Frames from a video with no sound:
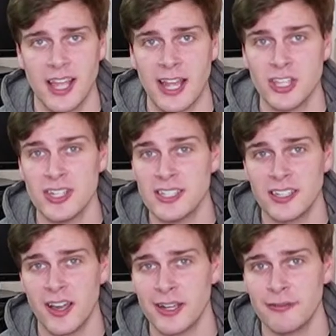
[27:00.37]
and you need to
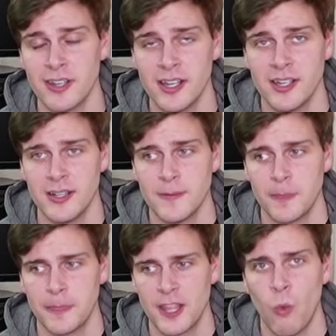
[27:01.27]
kind of
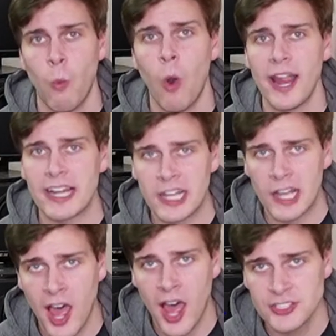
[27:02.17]
white
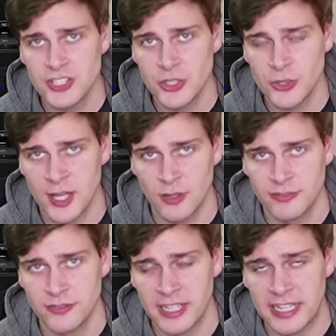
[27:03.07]
lie to
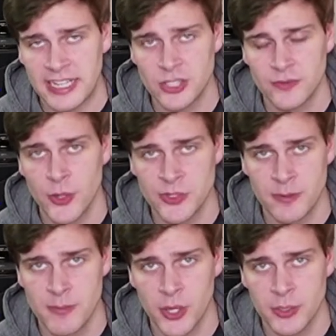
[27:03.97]
yourself that each of those are a
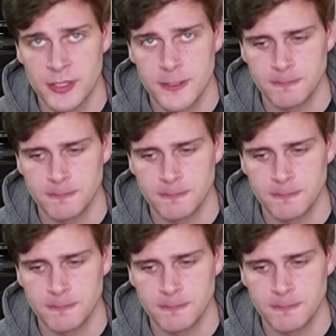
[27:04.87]
mode.